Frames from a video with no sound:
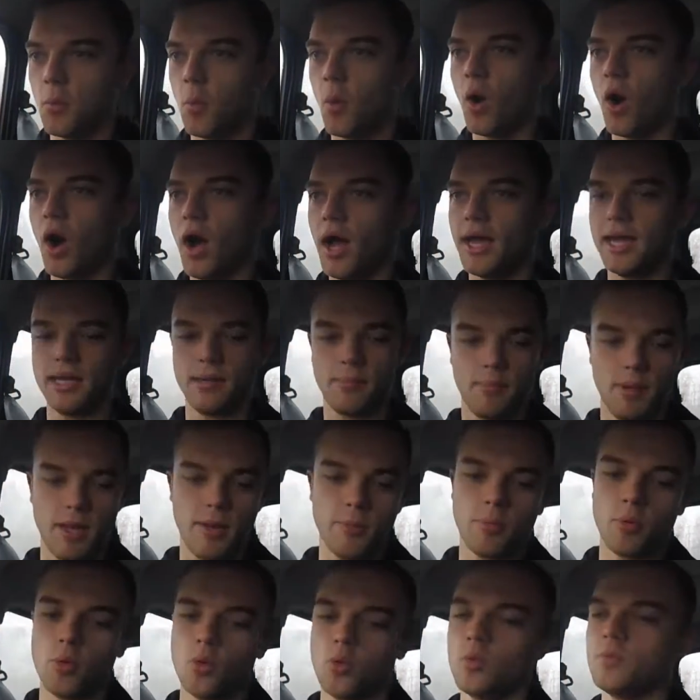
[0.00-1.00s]
why
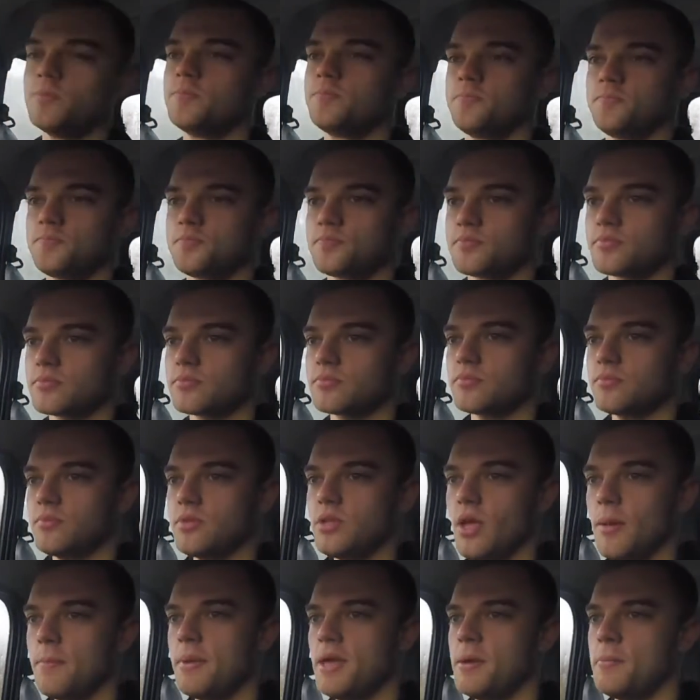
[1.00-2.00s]

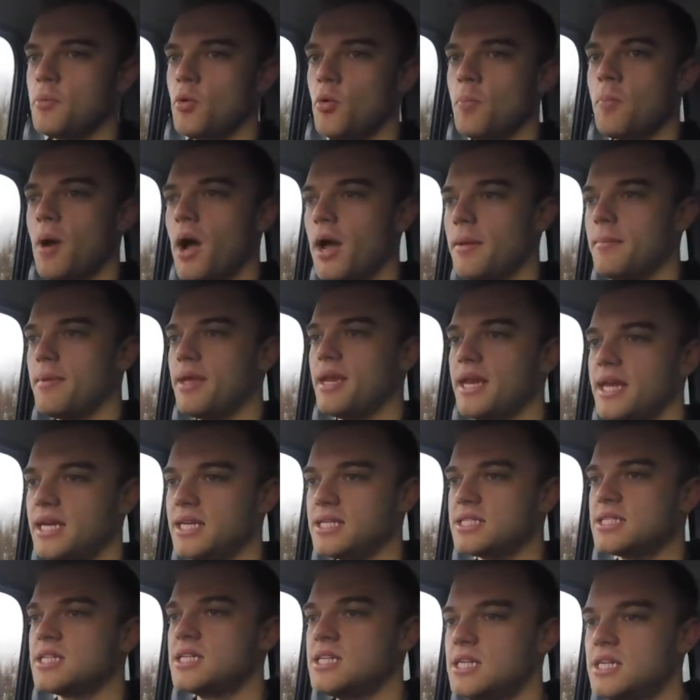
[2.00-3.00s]
people buy
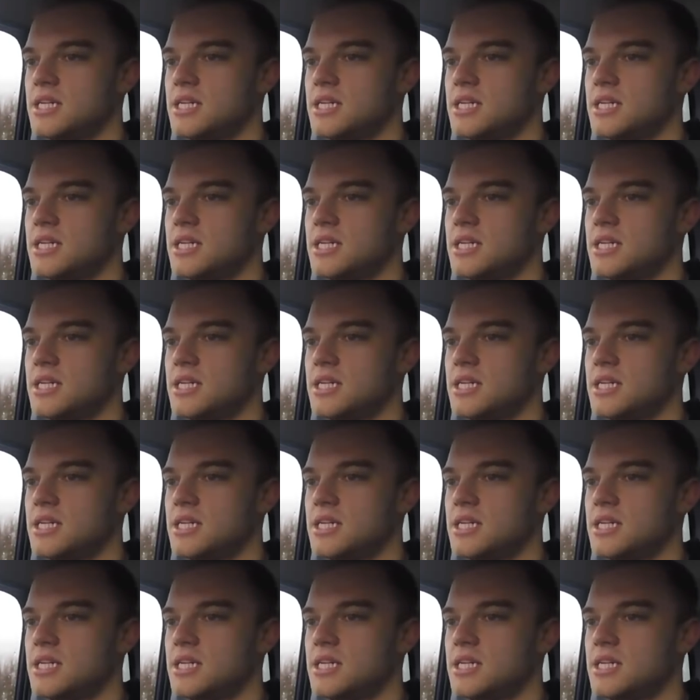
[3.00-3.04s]
Minis,